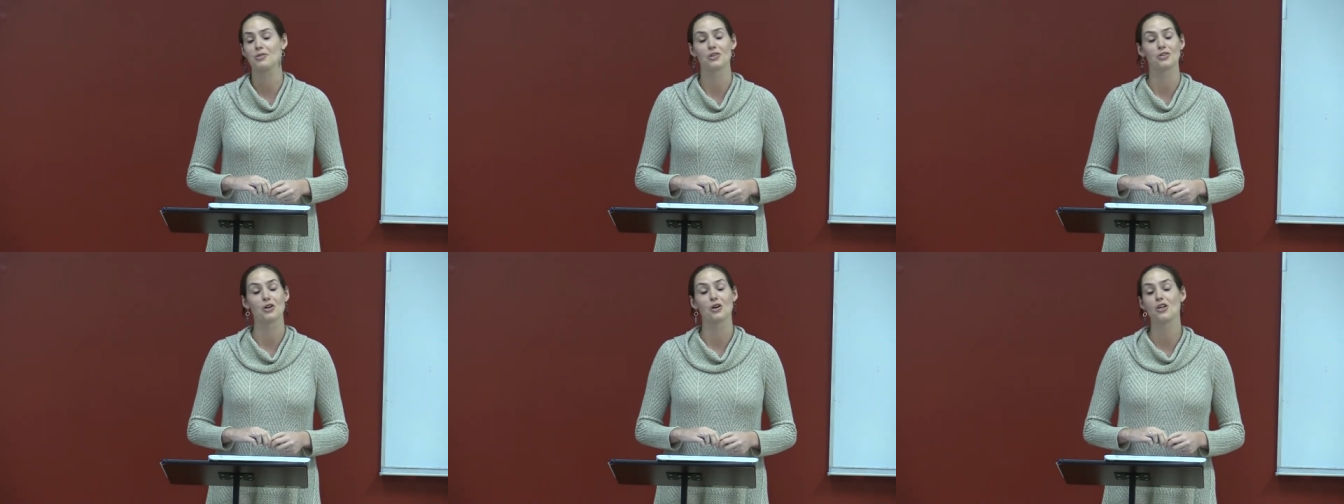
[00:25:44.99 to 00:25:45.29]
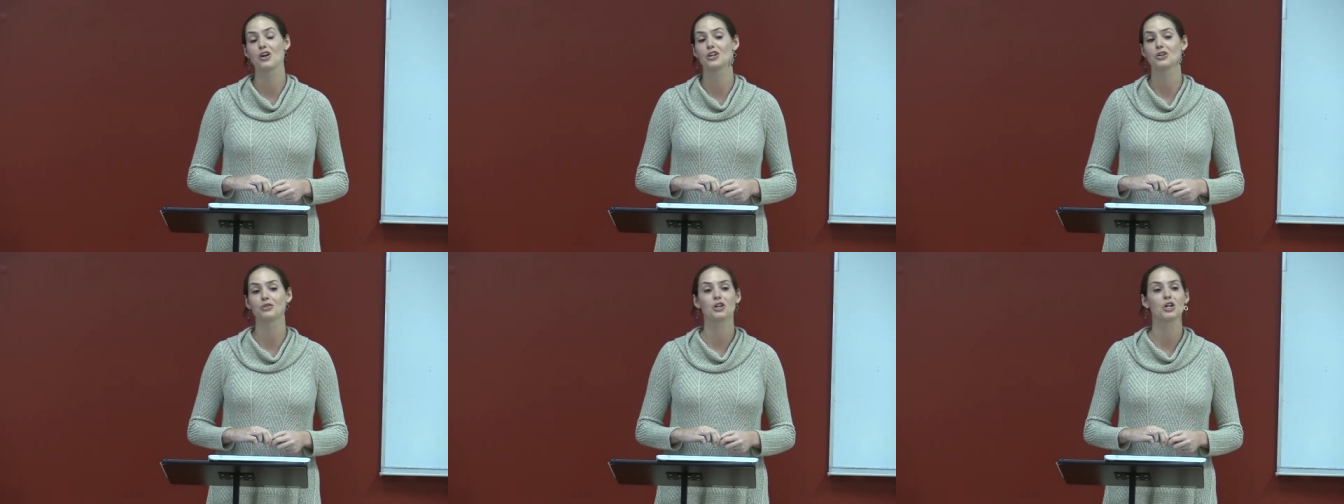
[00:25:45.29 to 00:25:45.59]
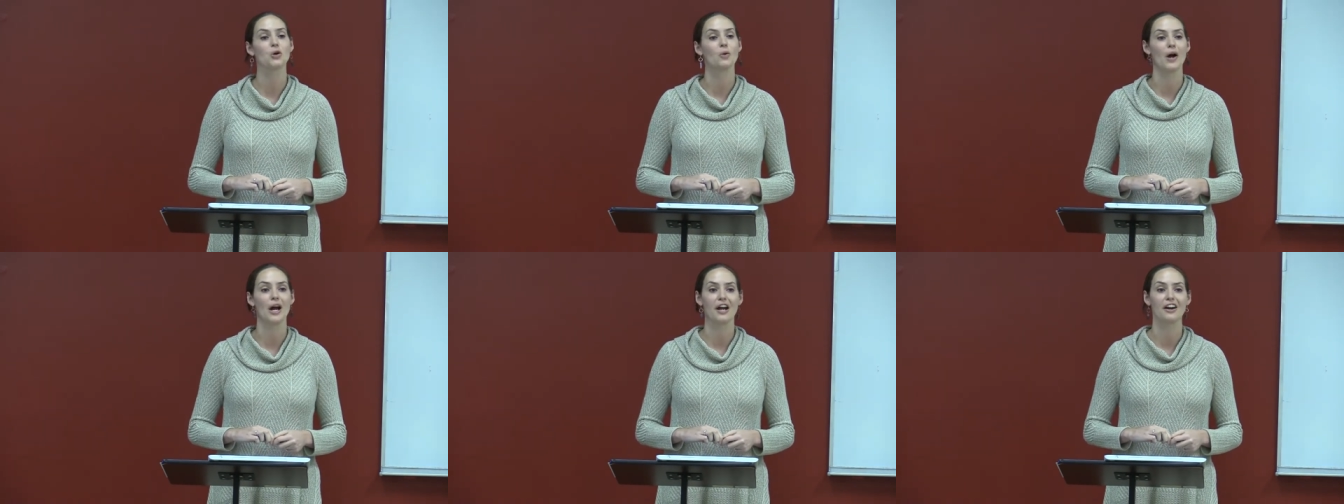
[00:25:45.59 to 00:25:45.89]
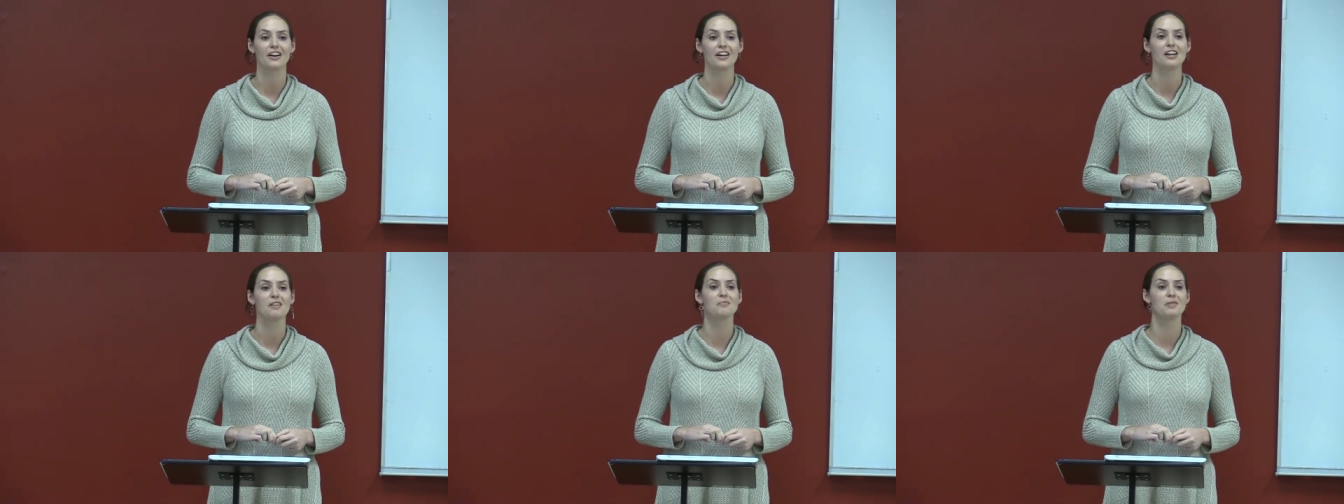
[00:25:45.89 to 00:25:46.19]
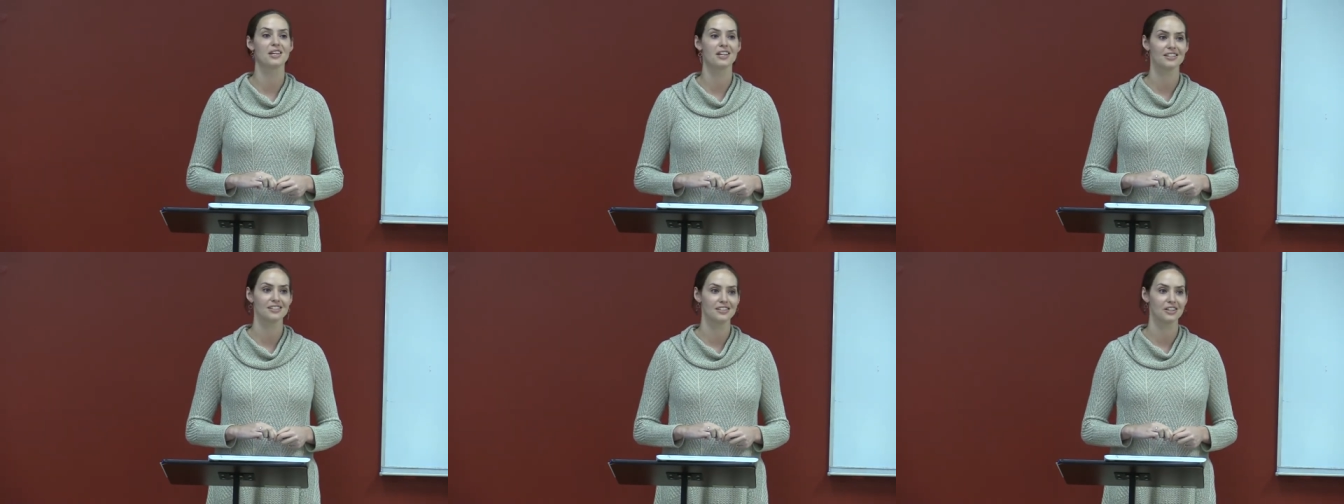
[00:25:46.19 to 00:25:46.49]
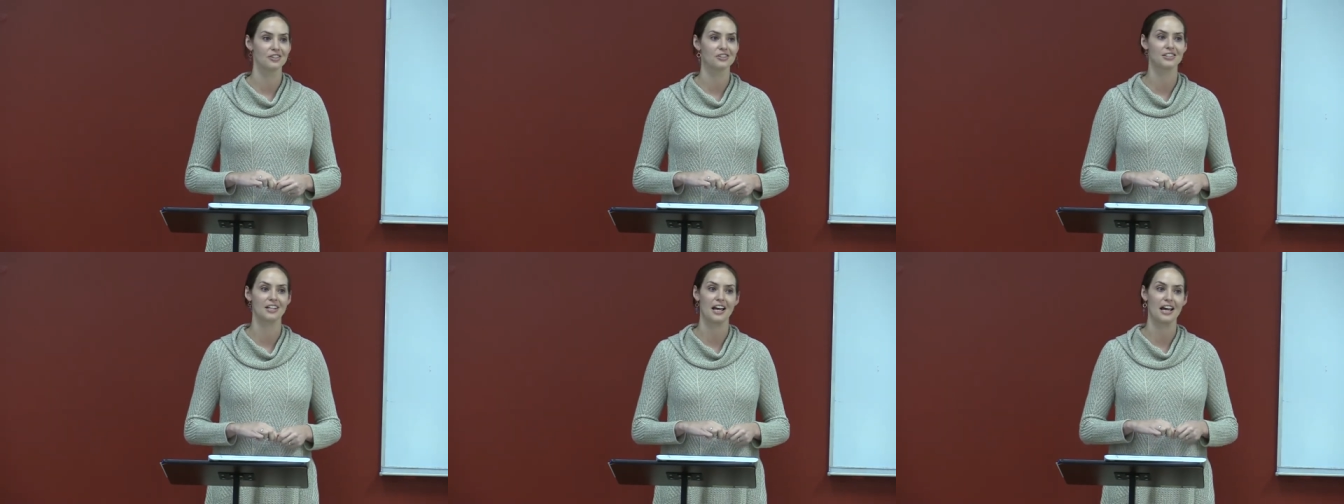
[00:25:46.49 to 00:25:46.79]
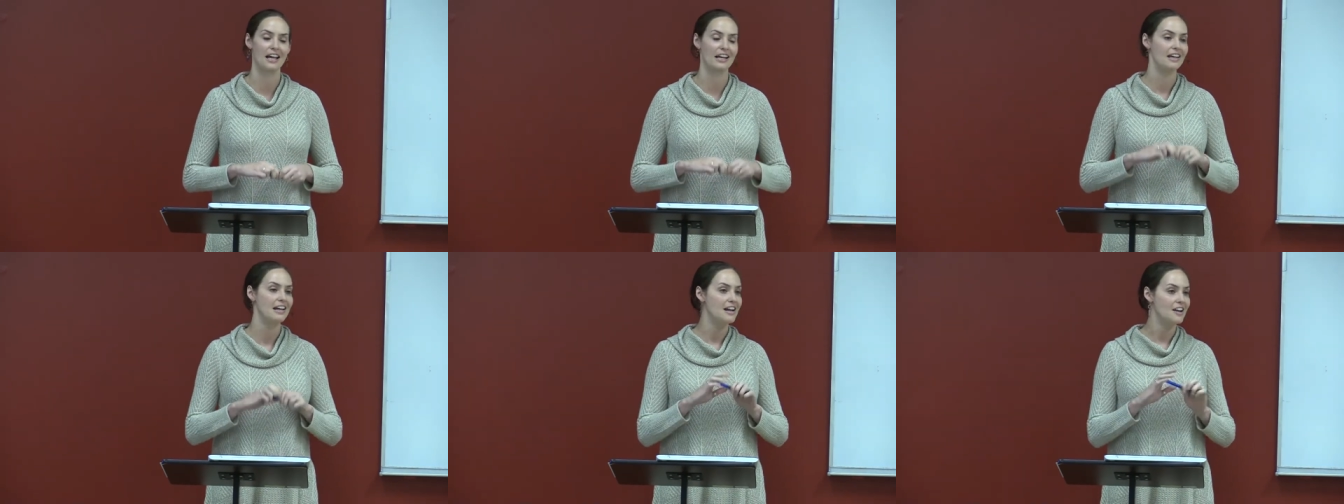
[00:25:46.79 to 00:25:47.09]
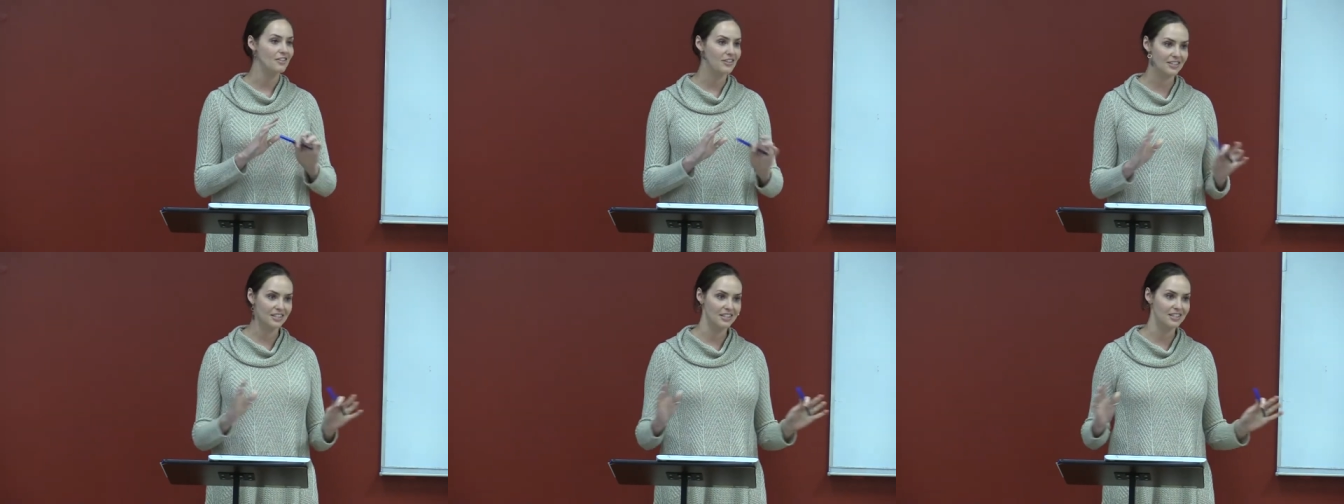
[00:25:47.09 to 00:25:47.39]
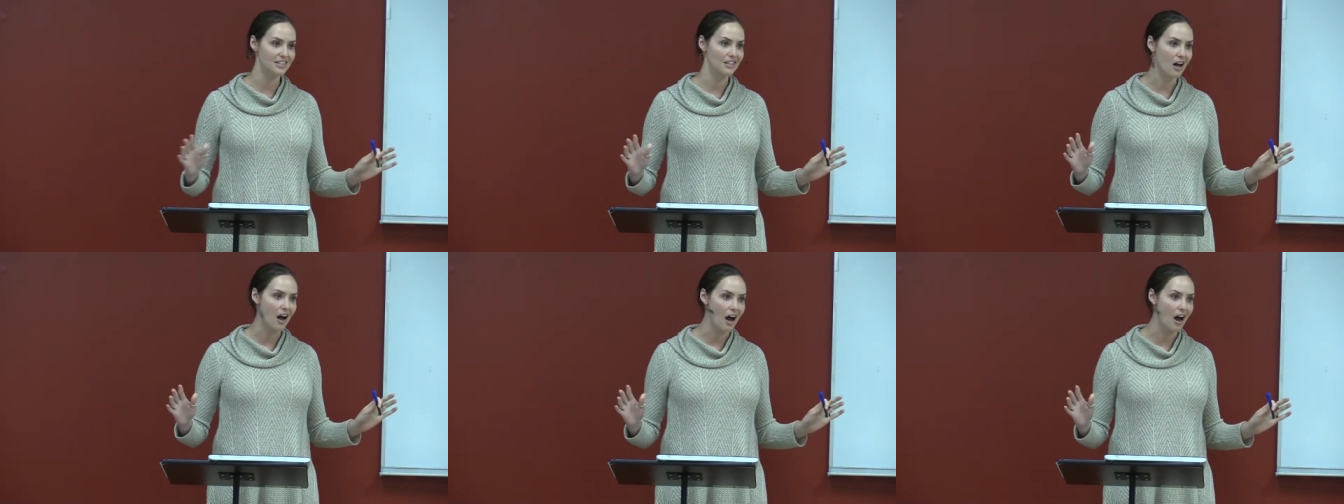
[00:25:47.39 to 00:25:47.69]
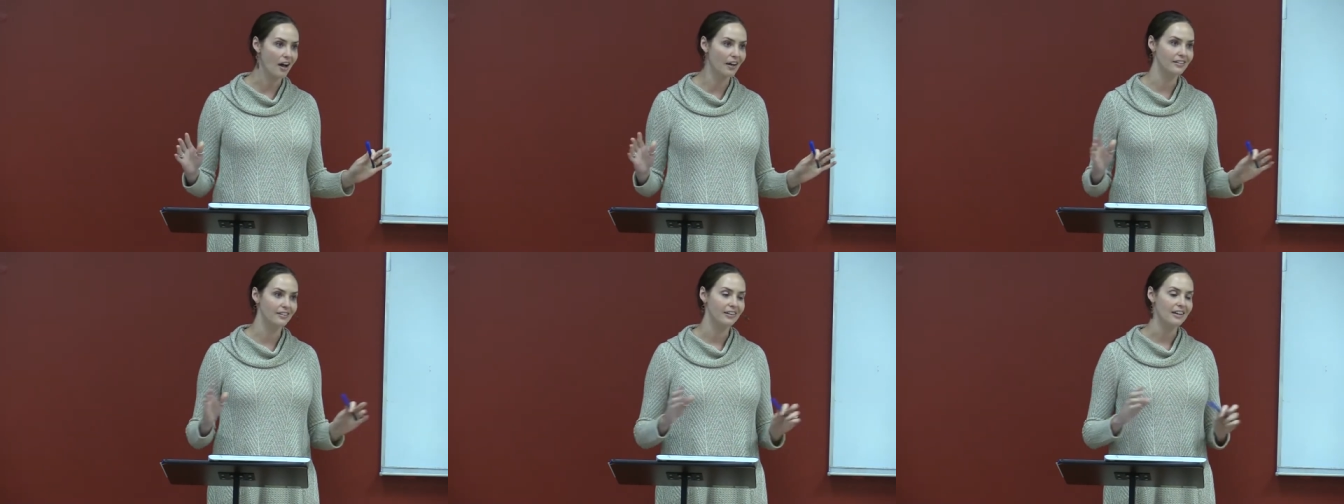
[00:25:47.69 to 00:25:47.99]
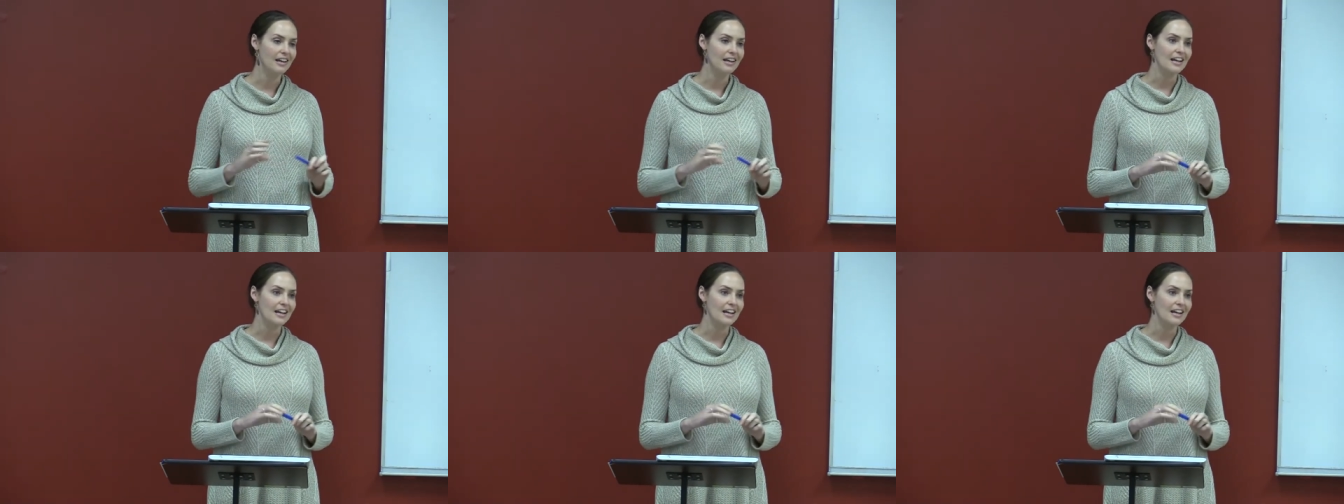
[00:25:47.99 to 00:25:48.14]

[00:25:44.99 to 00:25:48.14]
but they're no longer requiring it because they're saying this is not,